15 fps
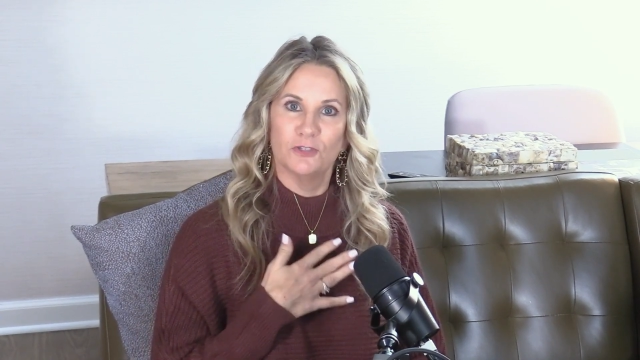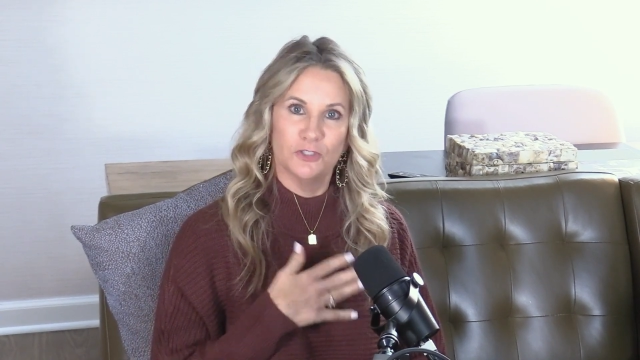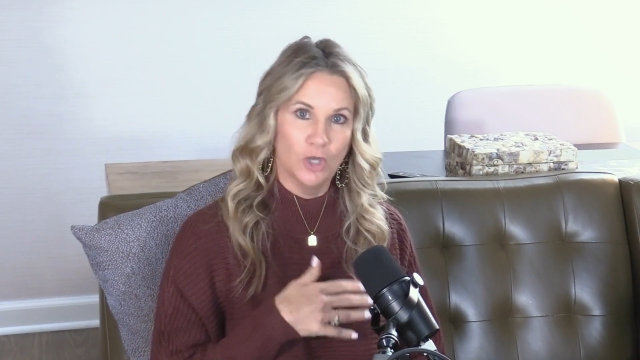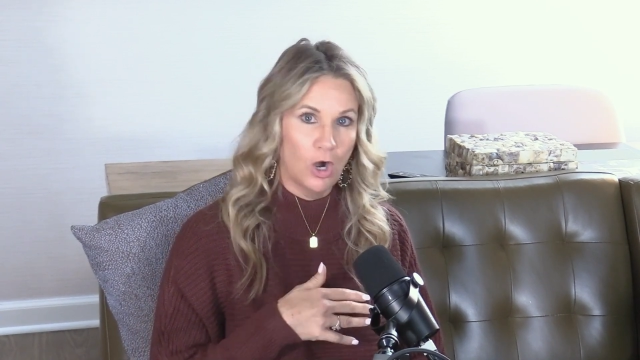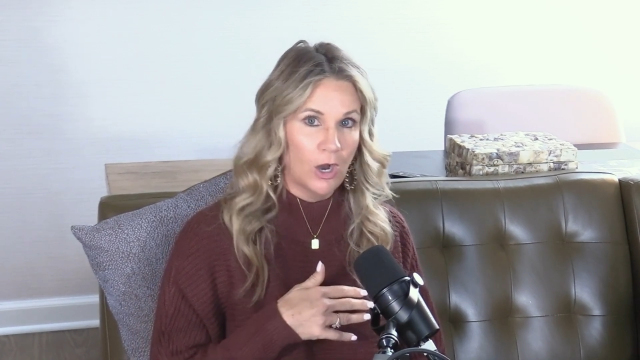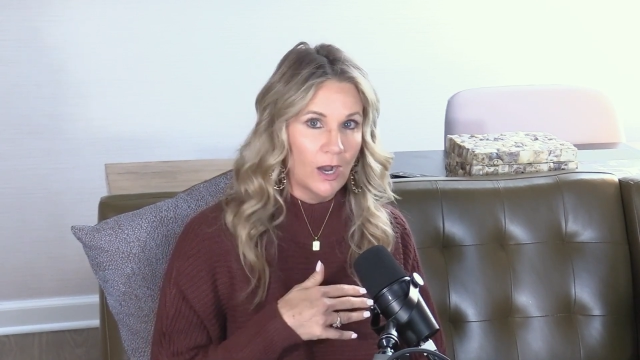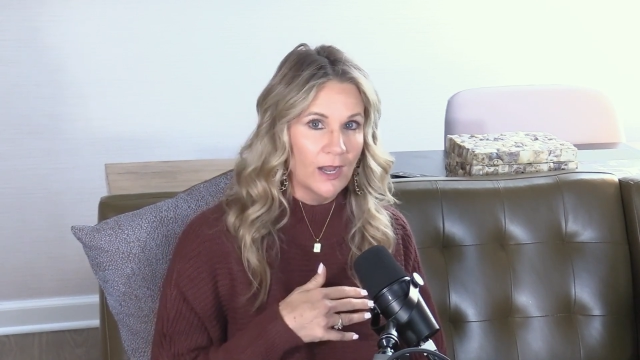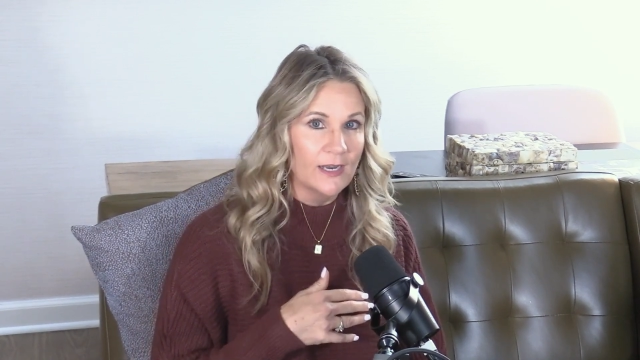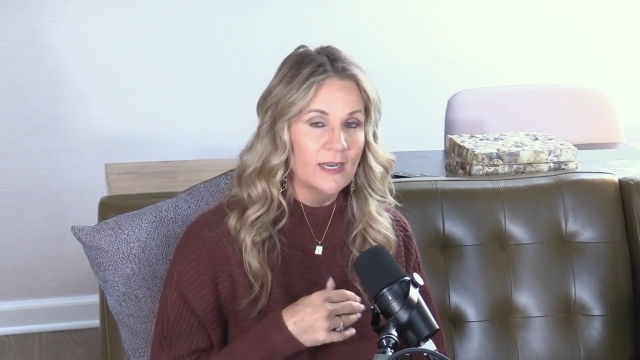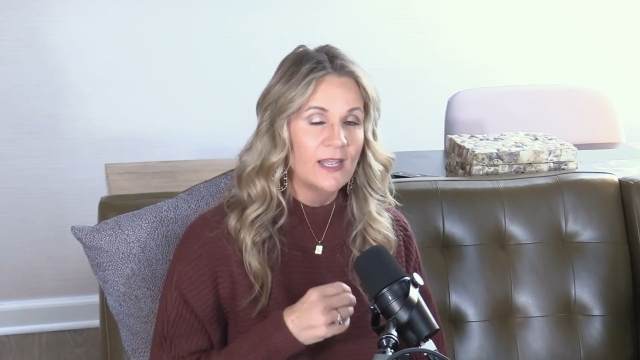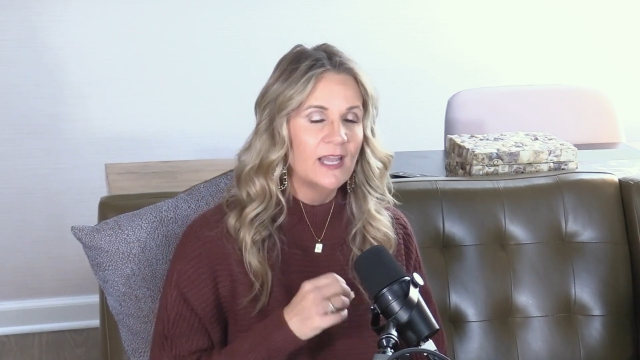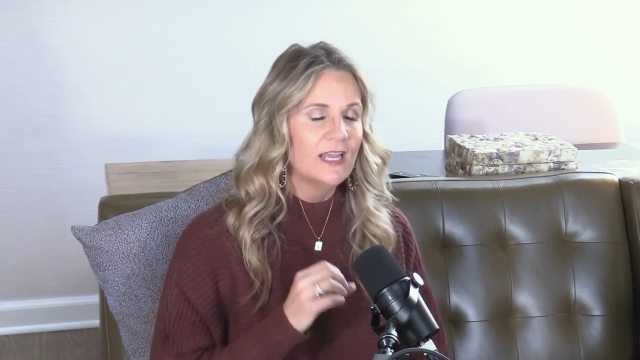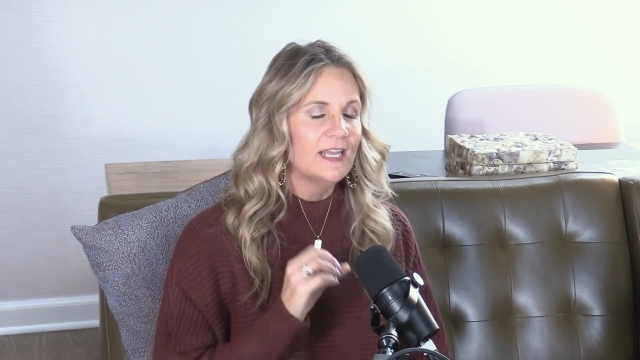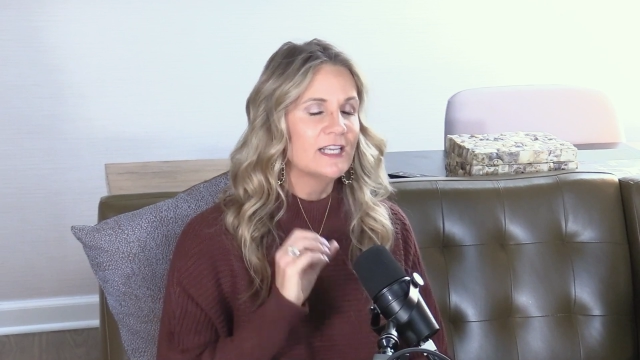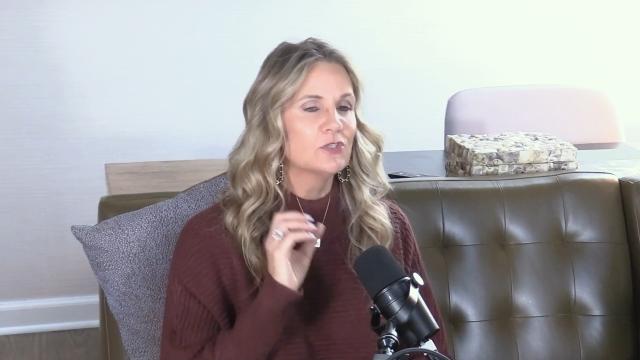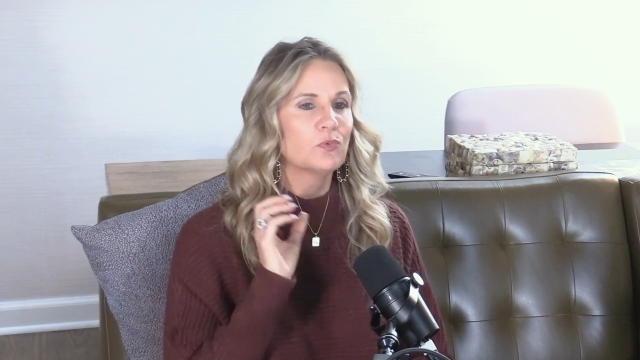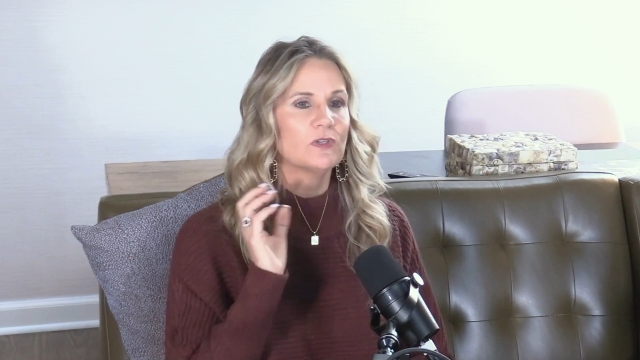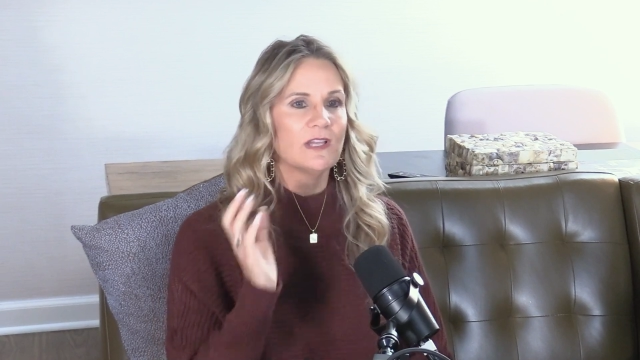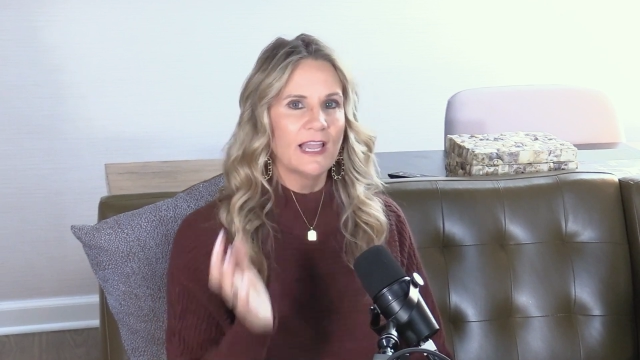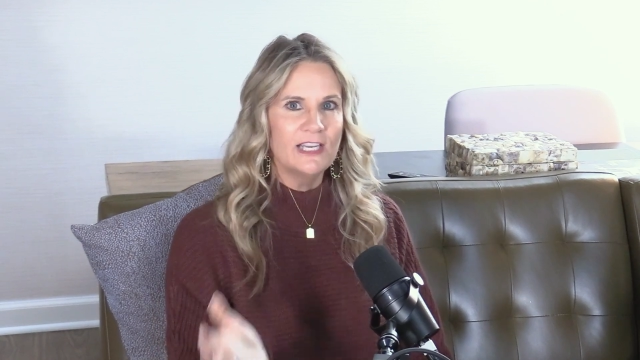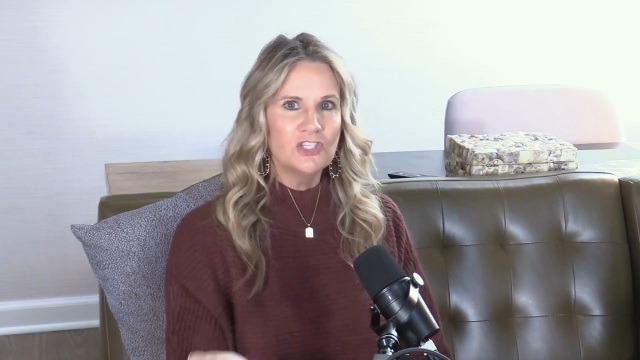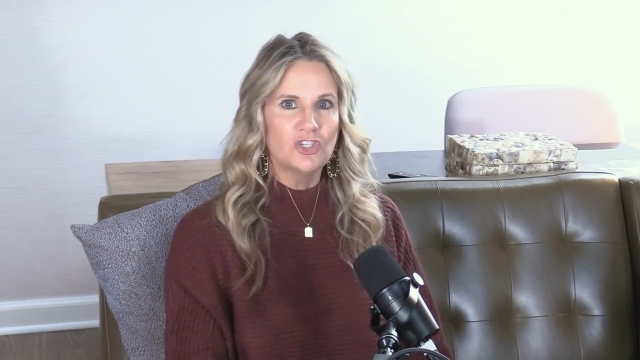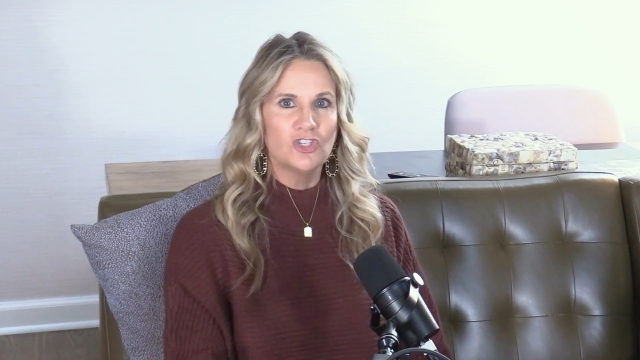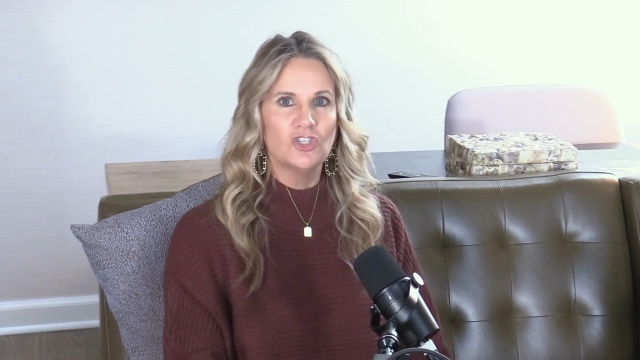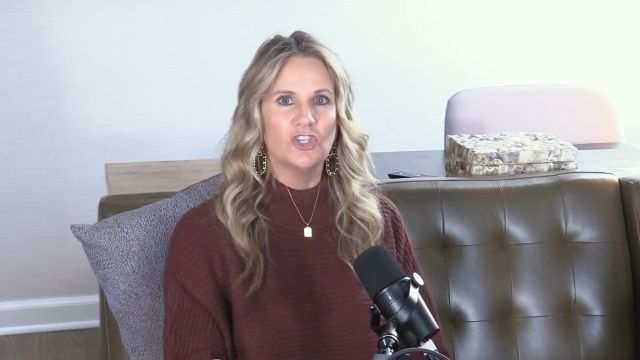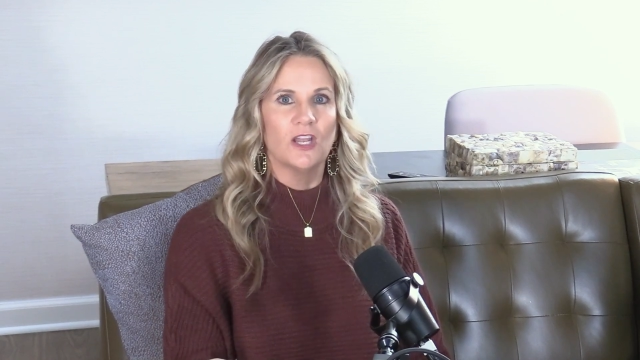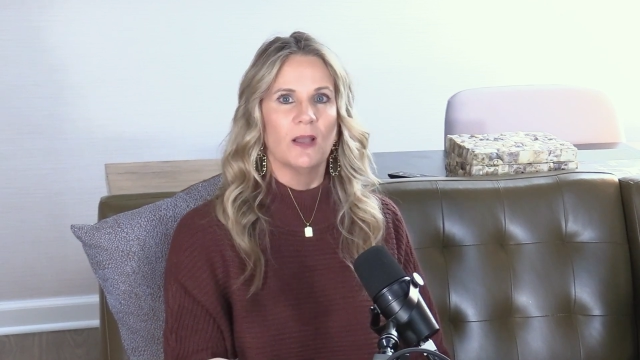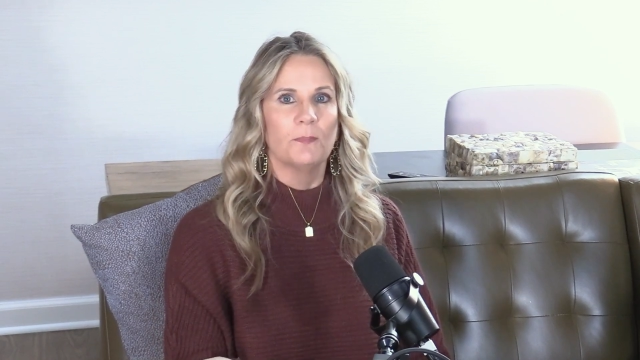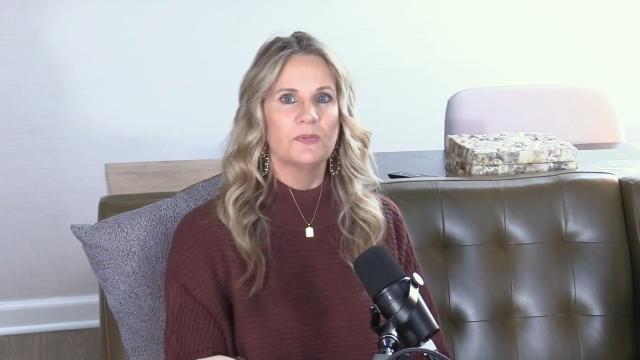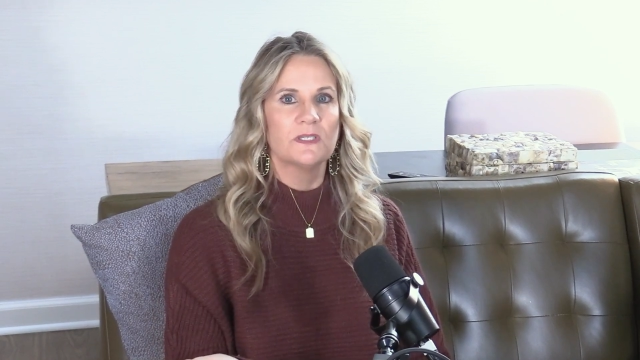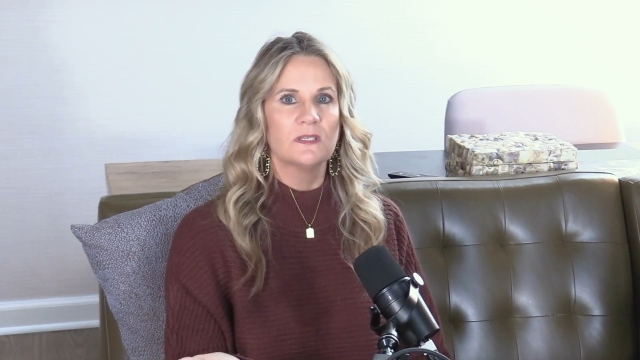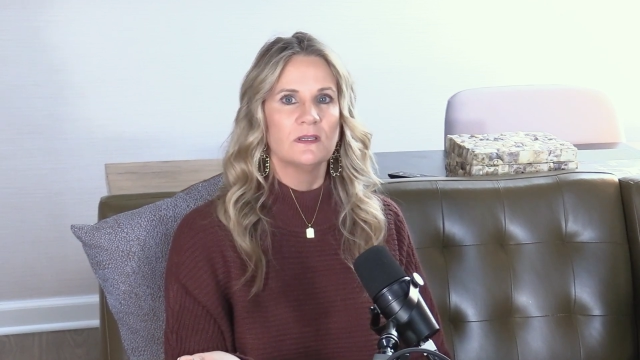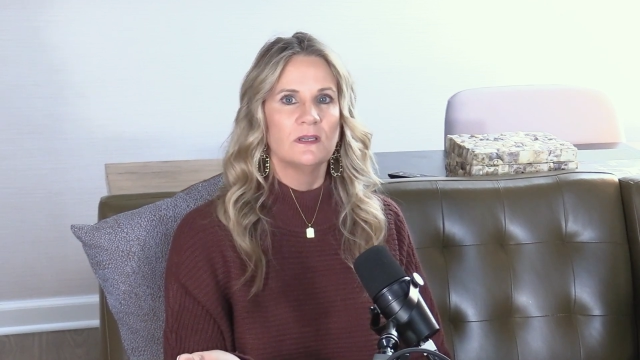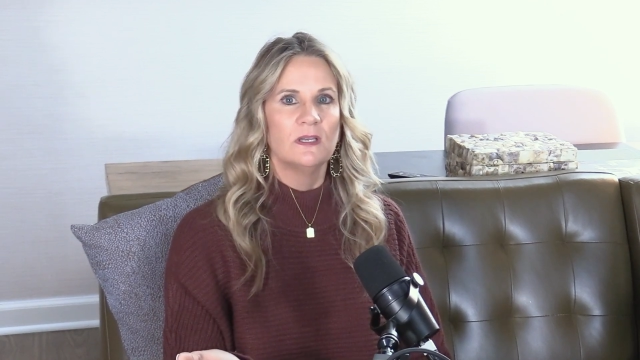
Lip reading: Dawn, is relationships.